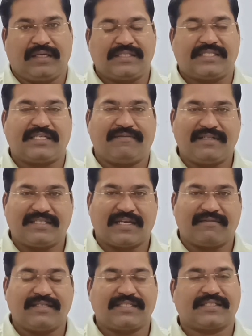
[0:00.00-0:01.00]
civil
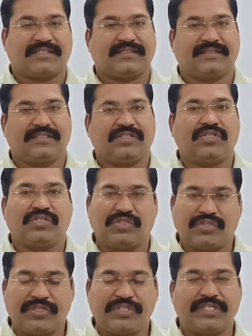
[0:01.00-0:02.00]
service,
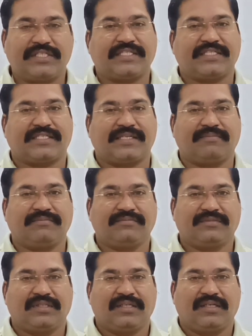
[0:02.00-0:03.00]
judicial
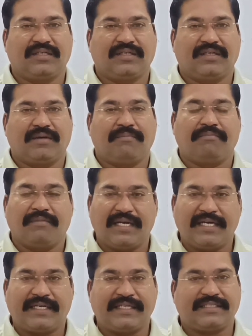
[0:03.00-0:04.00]
system,
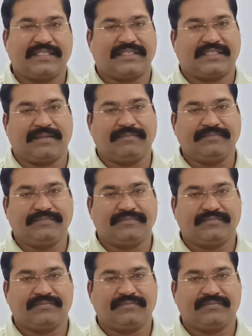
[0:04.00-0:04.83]
military system,